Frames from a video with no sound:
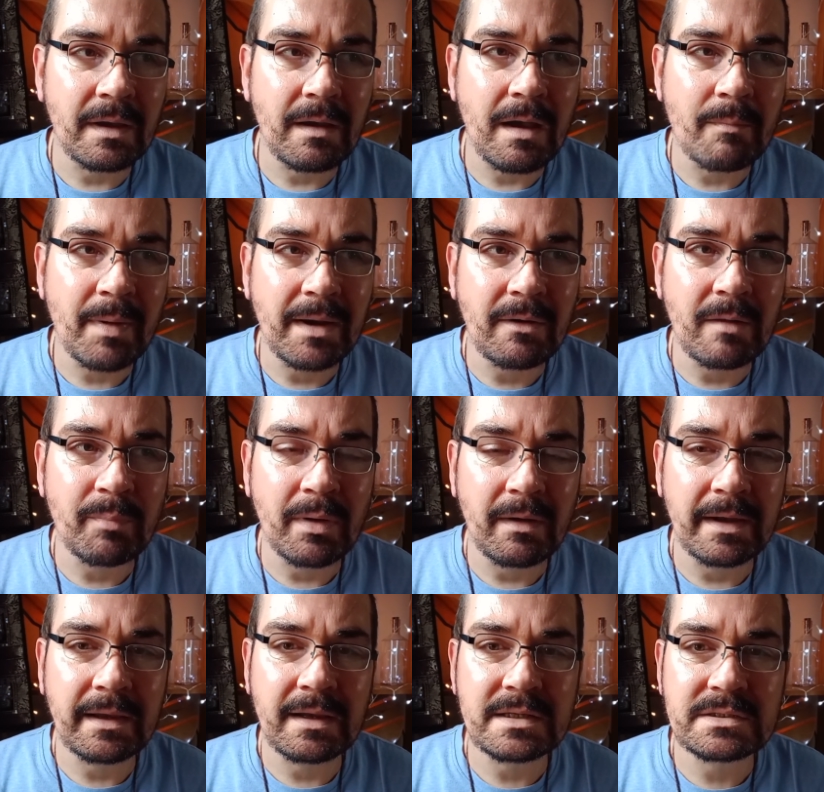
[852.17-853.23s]
about
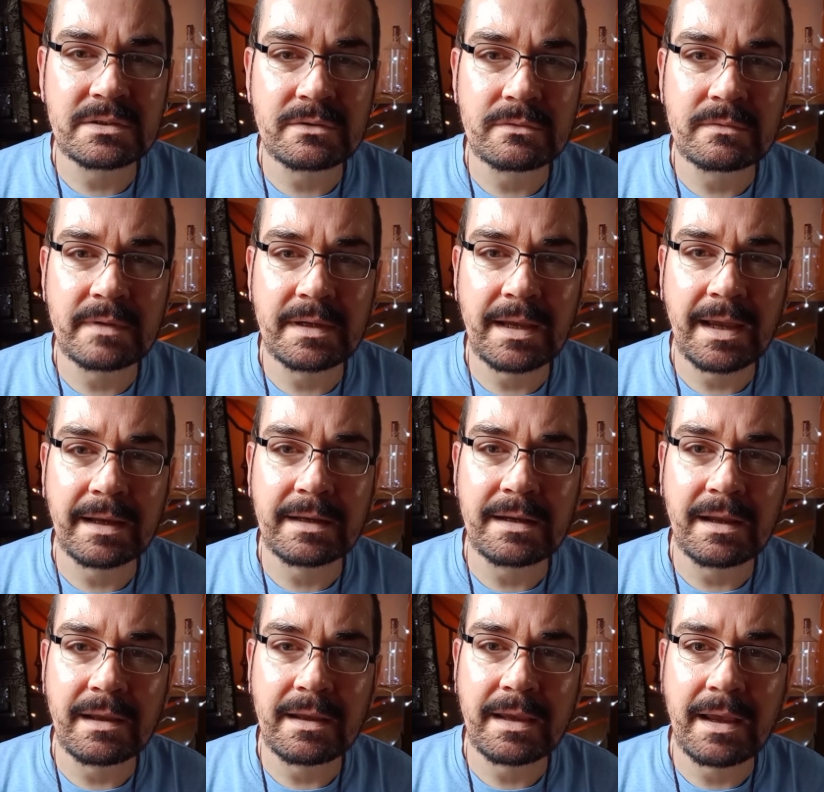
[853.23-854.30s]
applying it to the
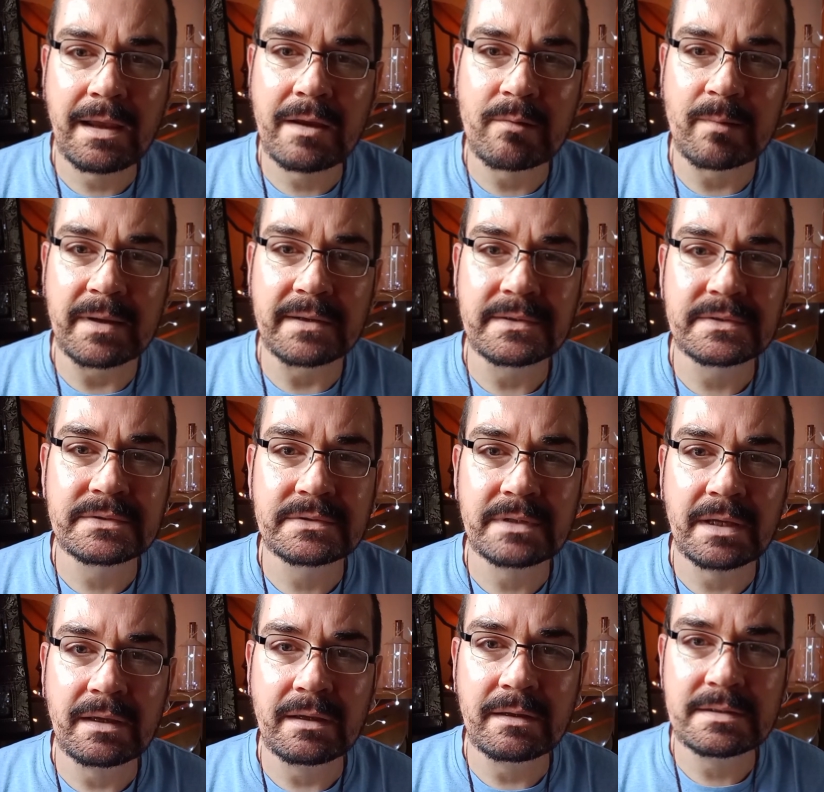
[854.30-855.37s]
acneic areas,
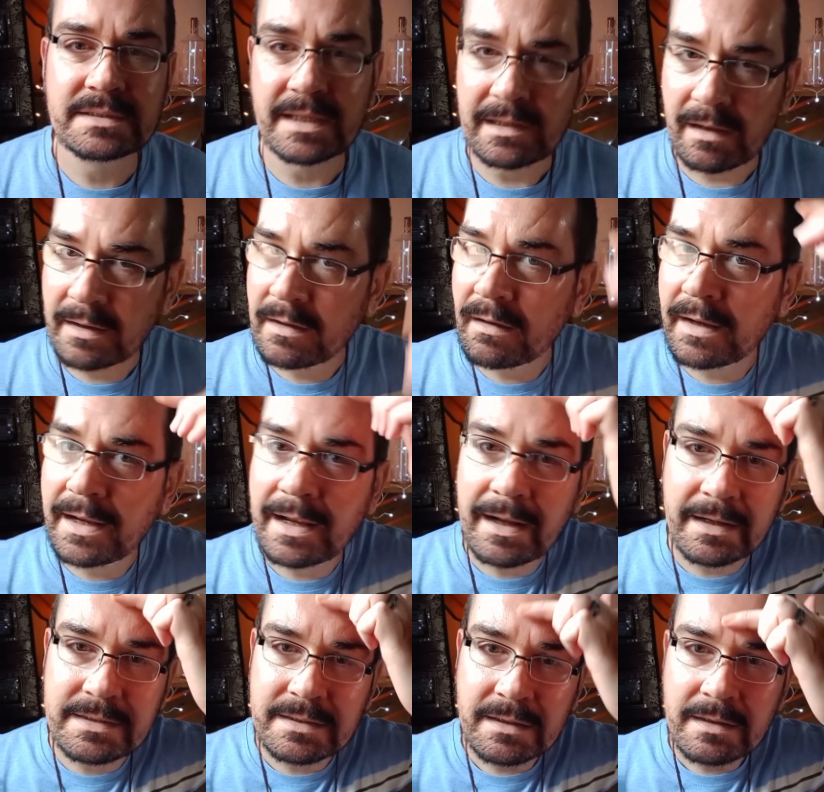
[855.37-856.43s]
say like I
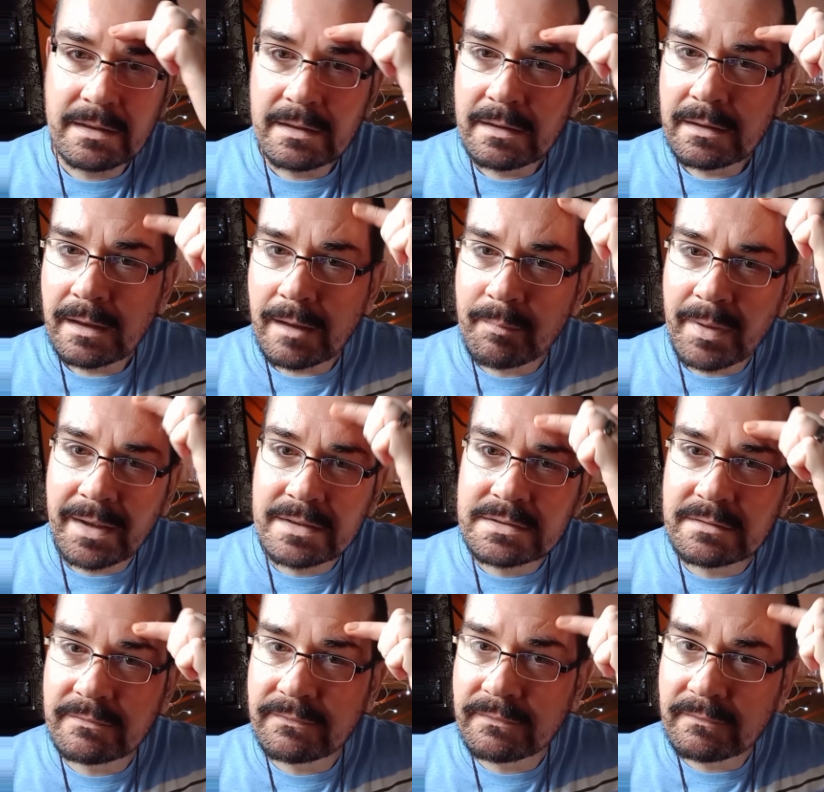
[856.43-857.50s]
had a patch
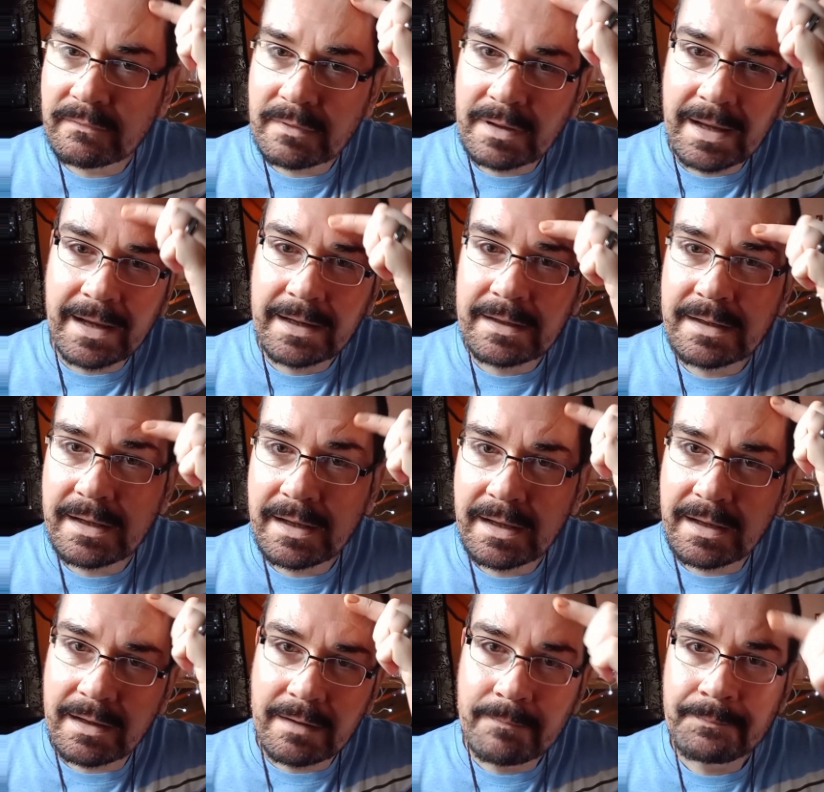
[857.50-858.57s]
of acne
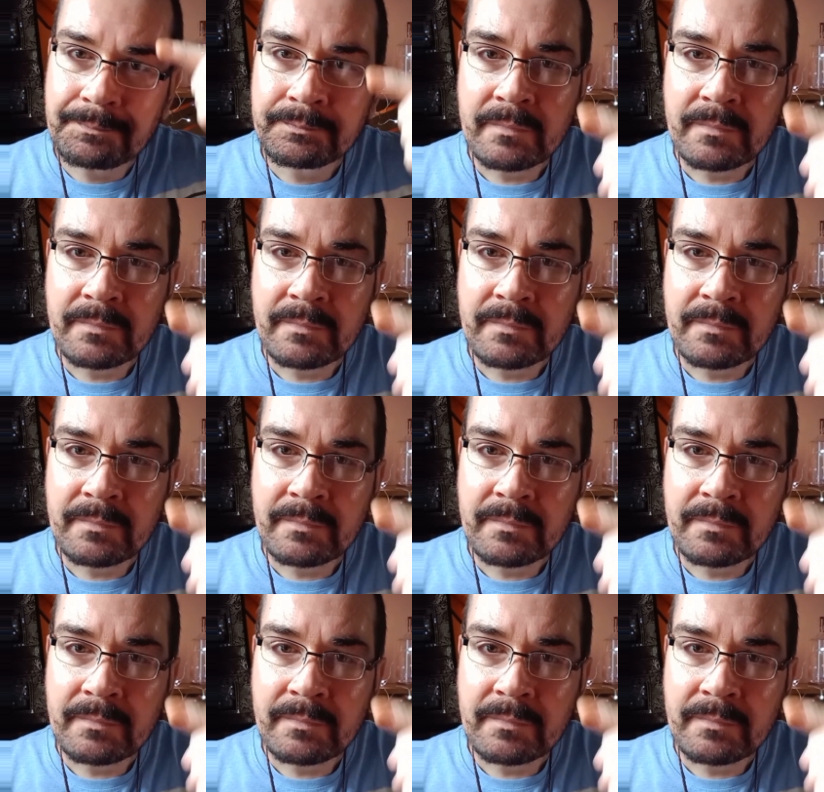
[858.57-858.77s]
here,